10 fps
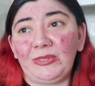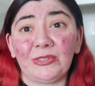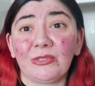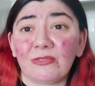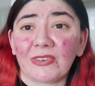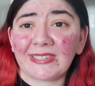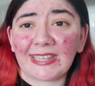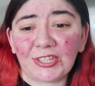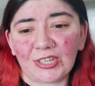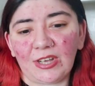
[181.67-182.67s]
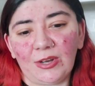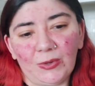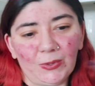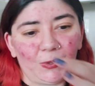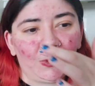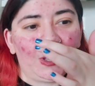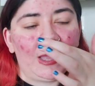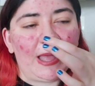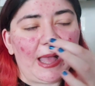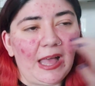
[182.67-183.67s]
deals with rosacea or
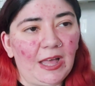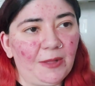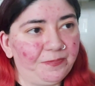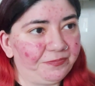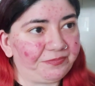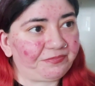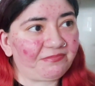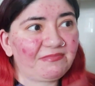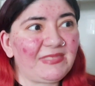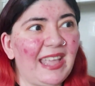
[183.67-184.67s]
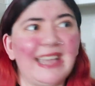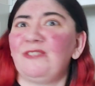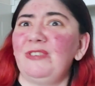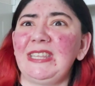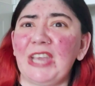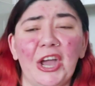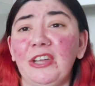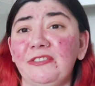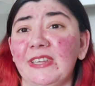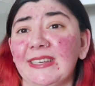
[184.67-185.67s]
had really
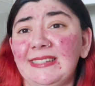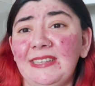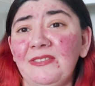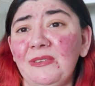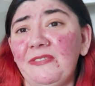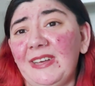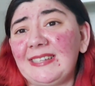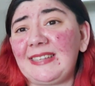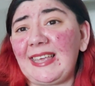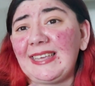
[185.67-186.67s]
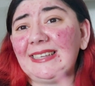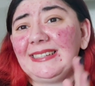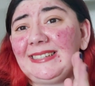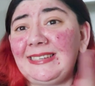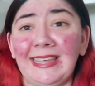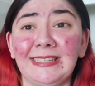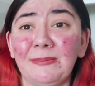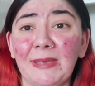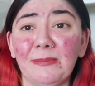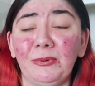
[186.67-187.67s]
heard of it, because even if I say it today to
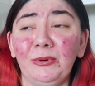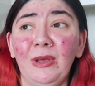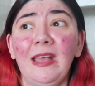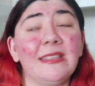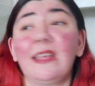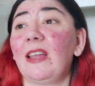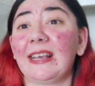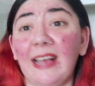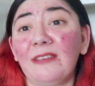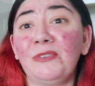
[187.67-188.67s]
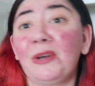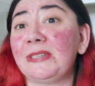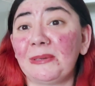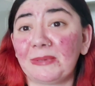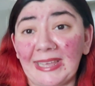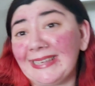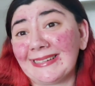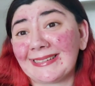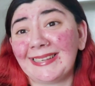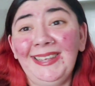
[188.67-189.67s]
people, they're like, I have no idea what that
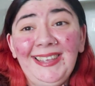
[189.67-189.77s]
is.